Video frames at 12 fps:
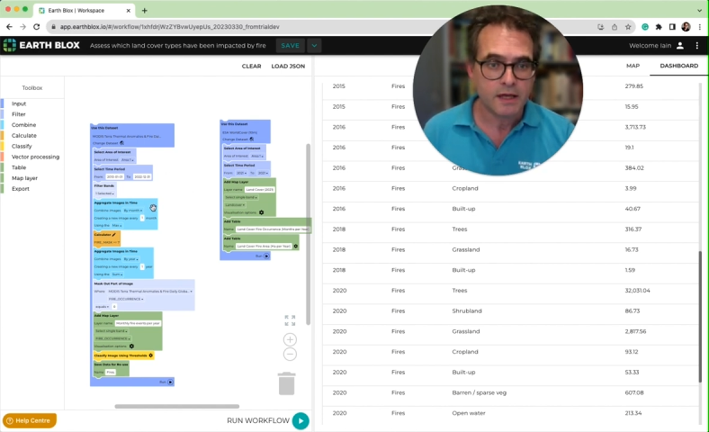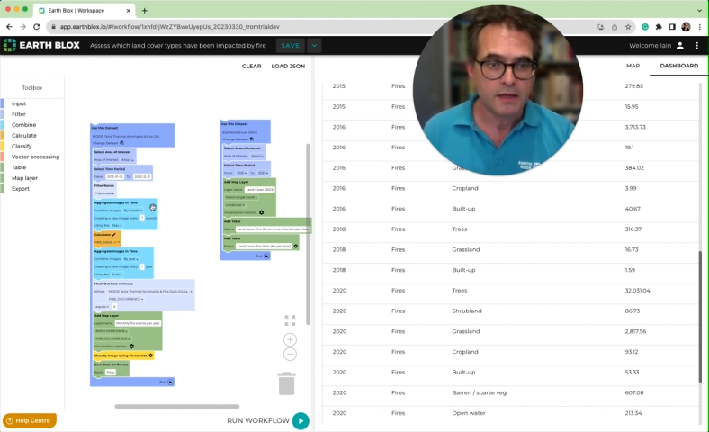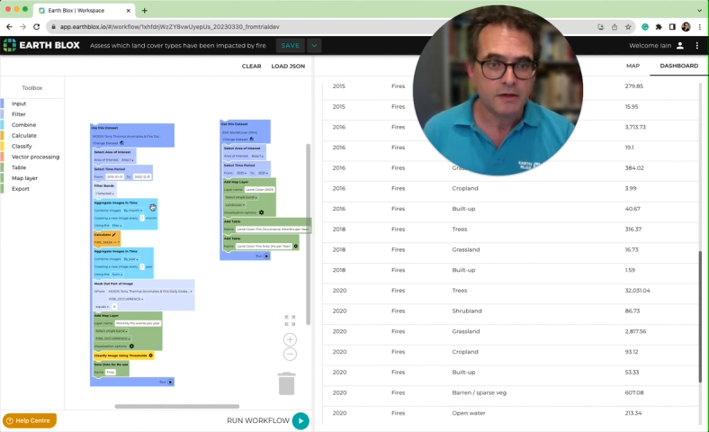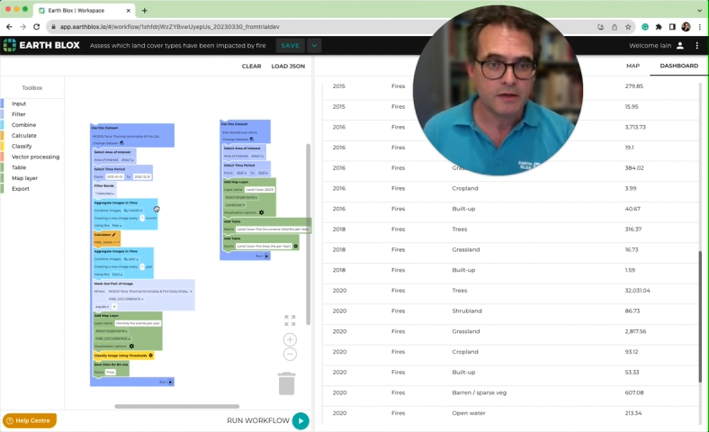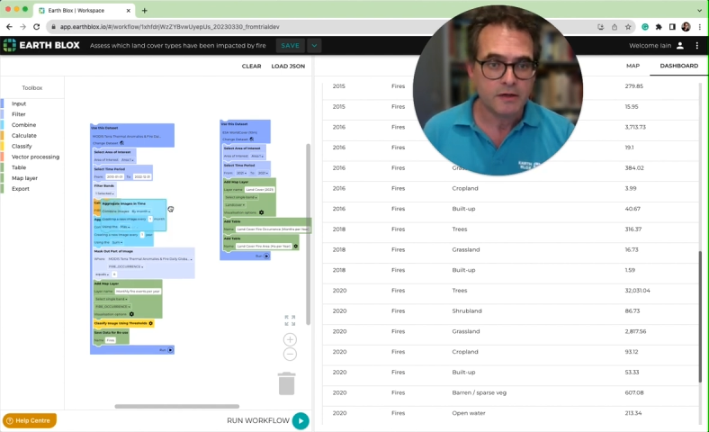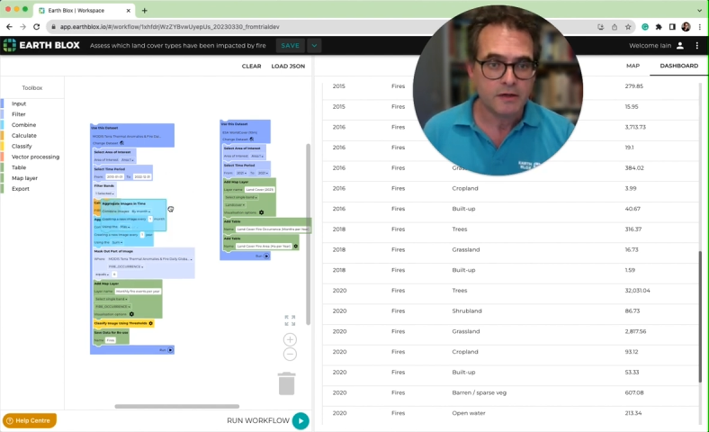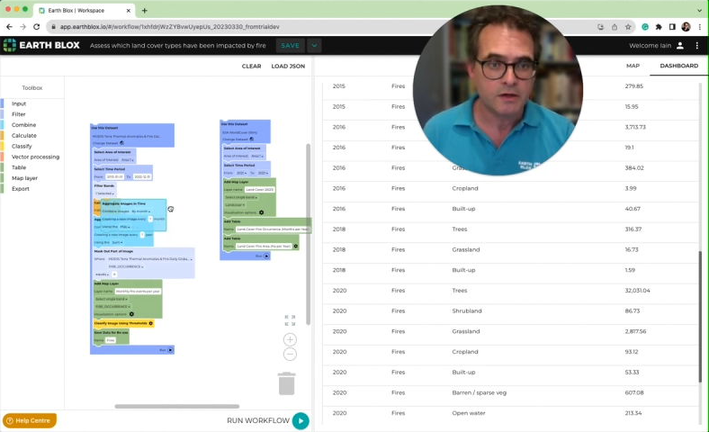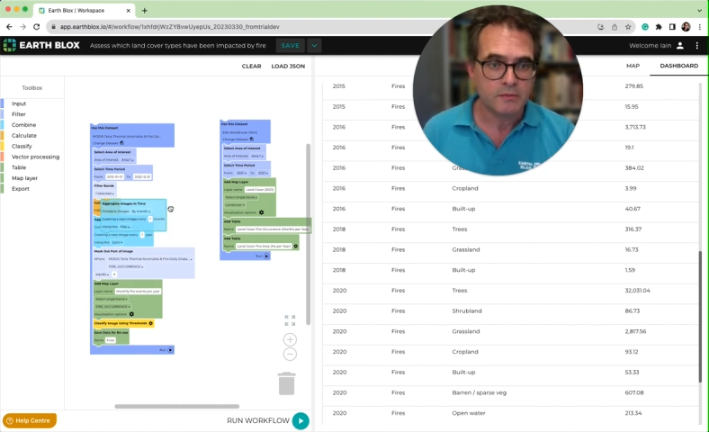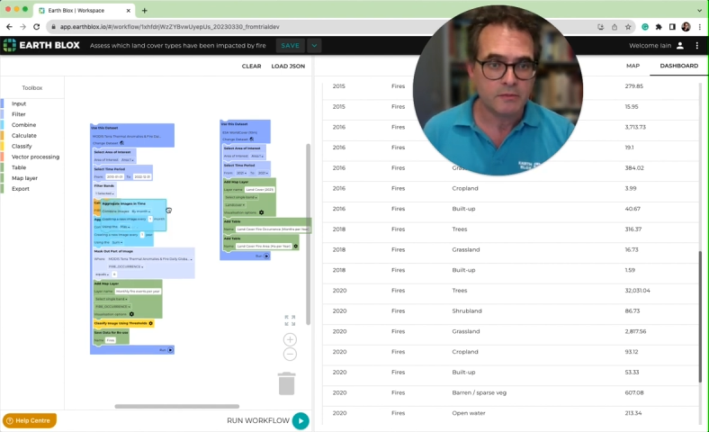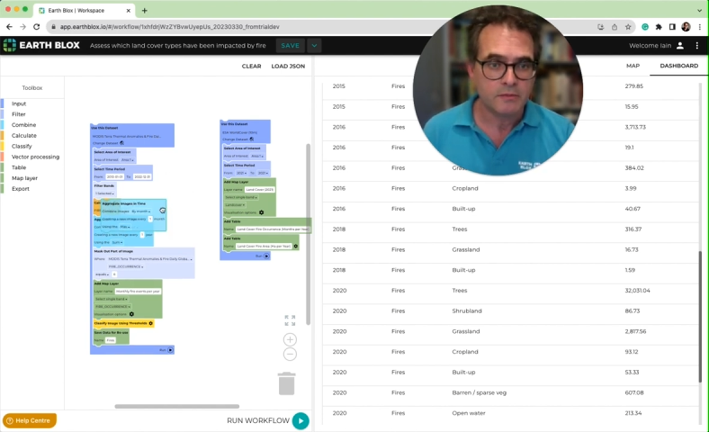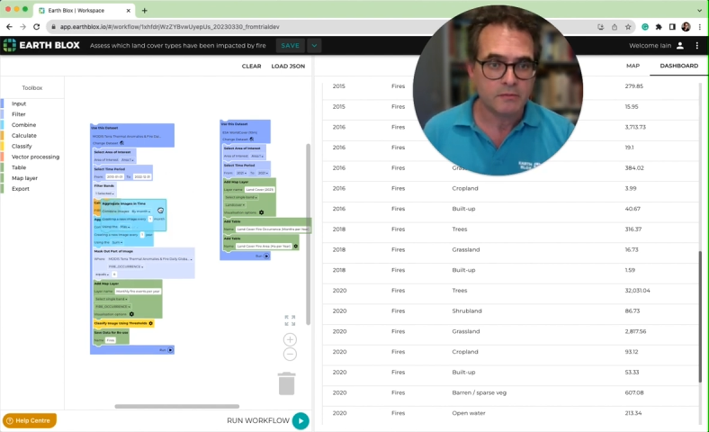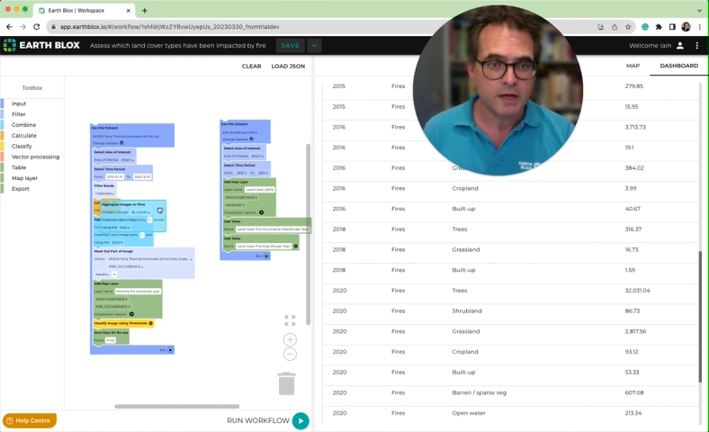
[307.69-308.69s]
You can
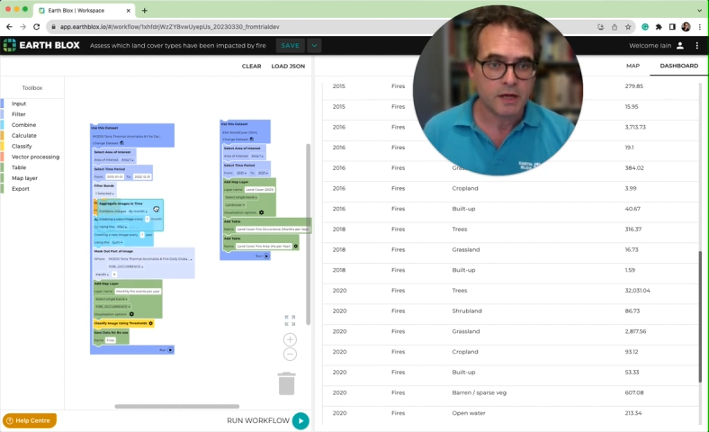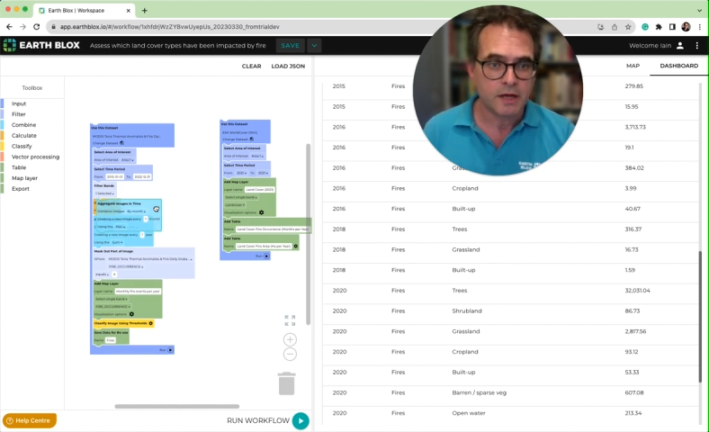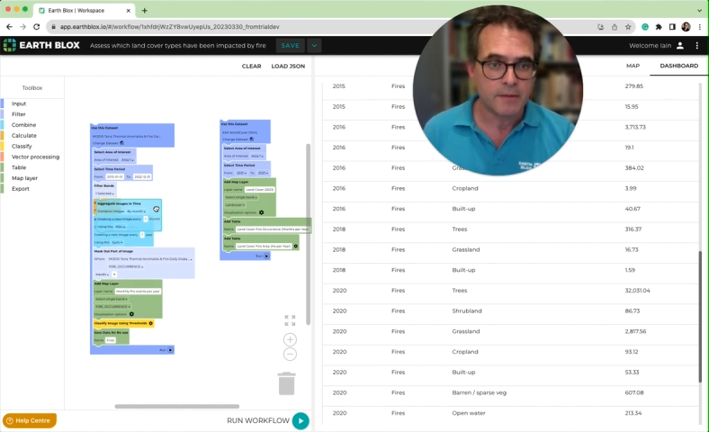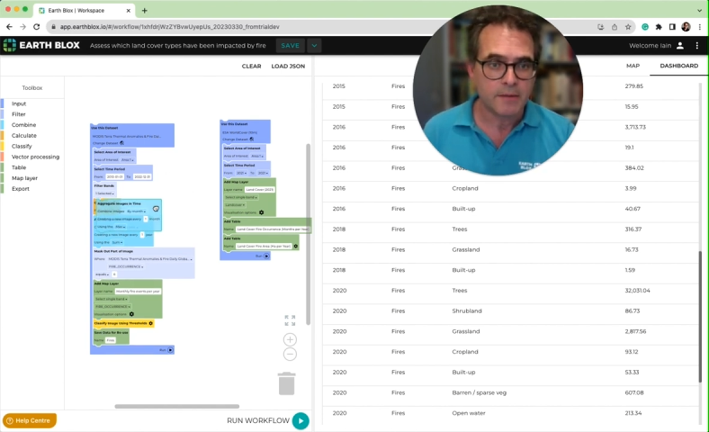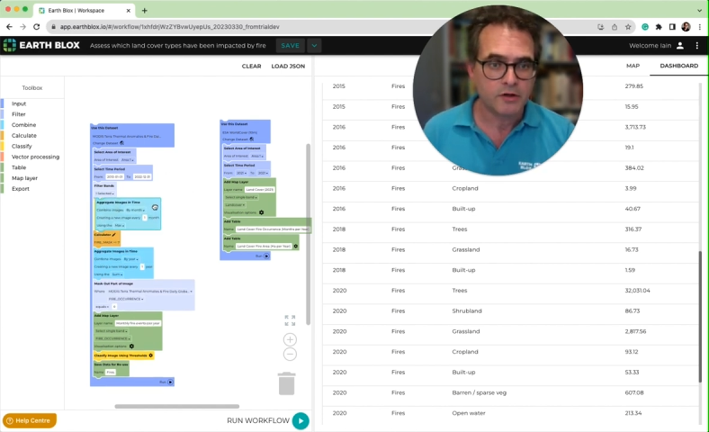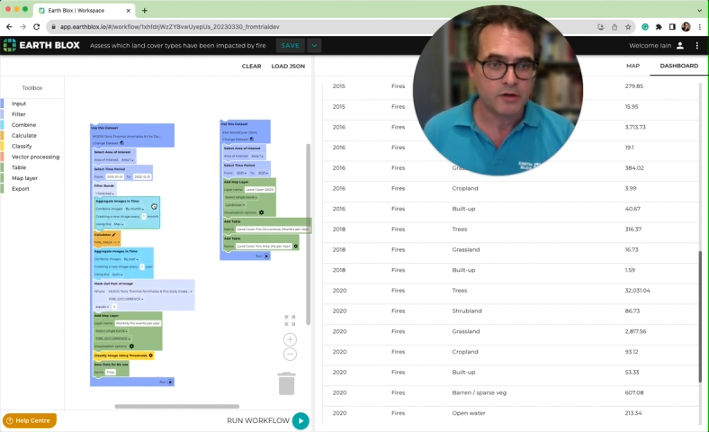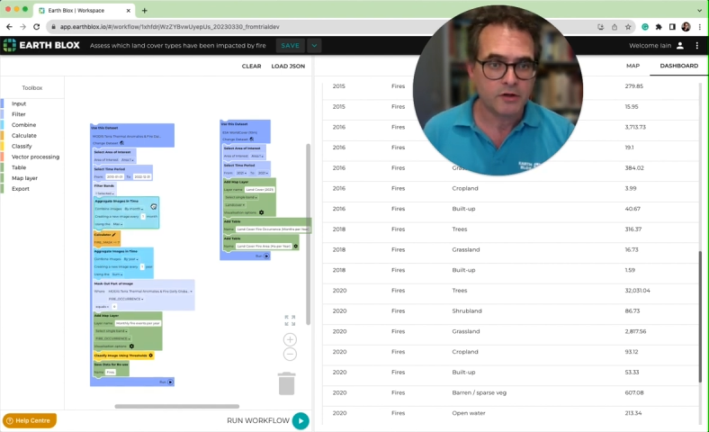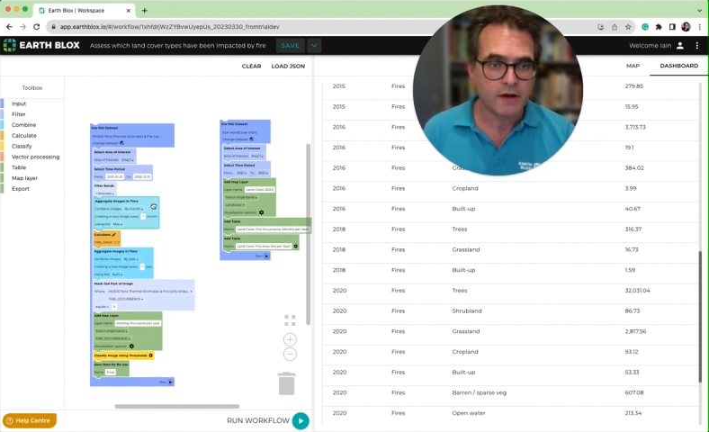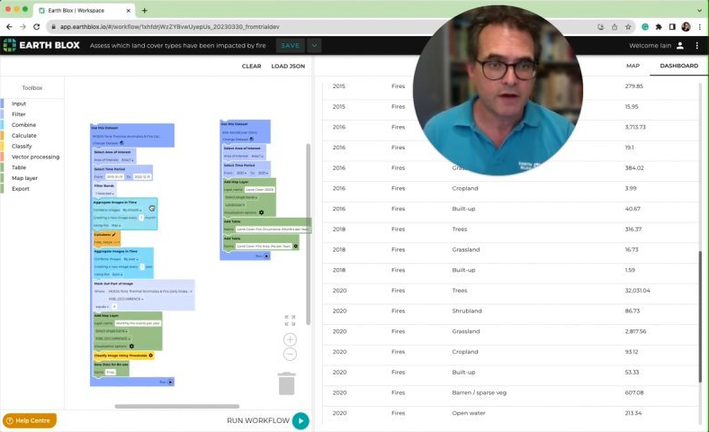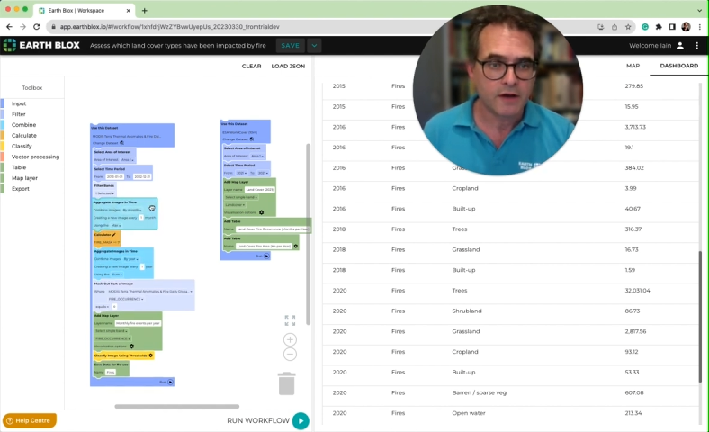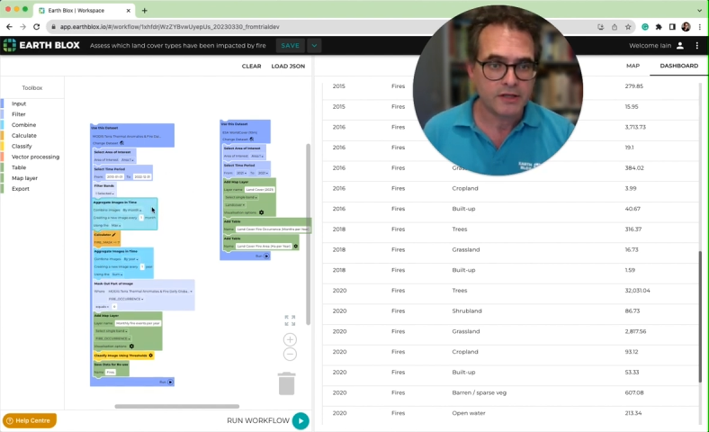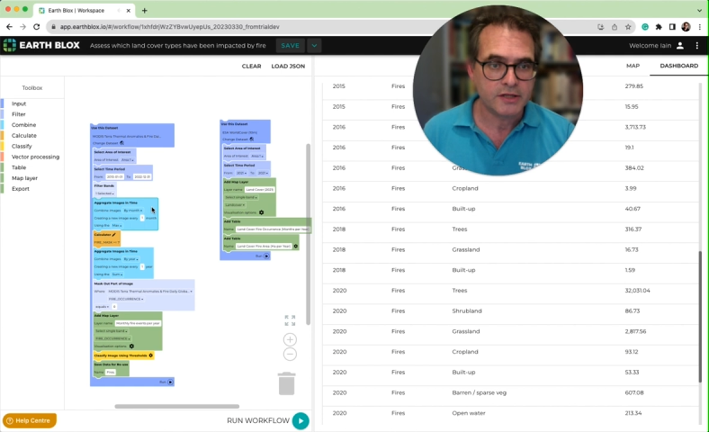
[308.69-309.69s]
modify and
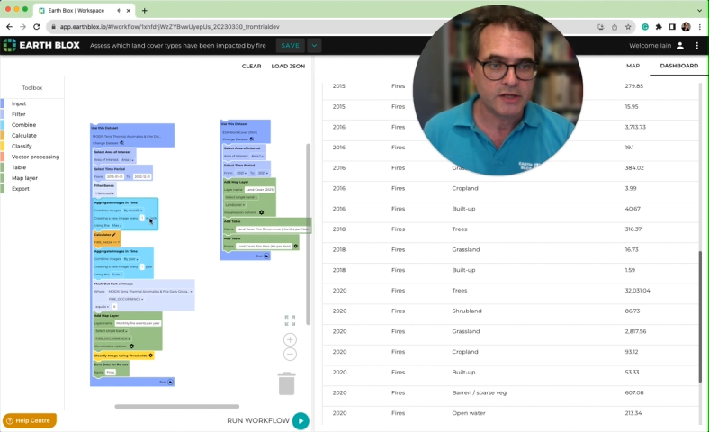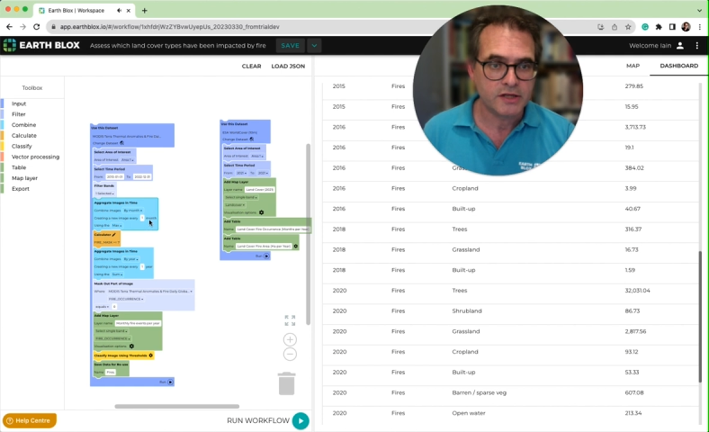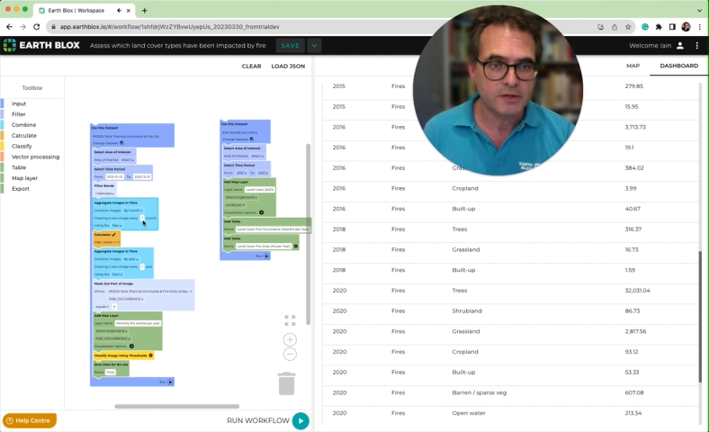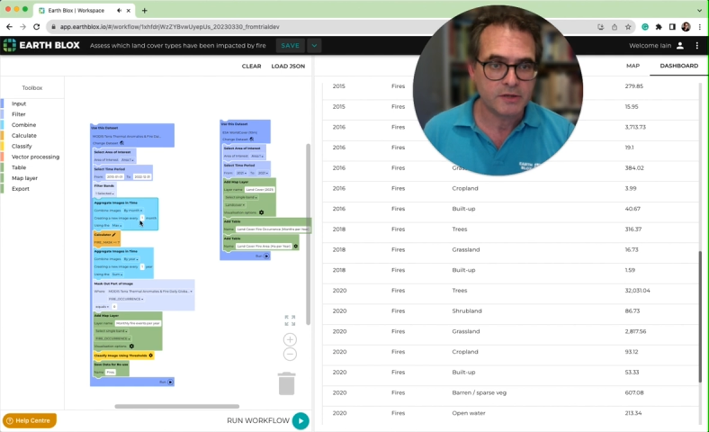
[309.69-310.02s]
change them and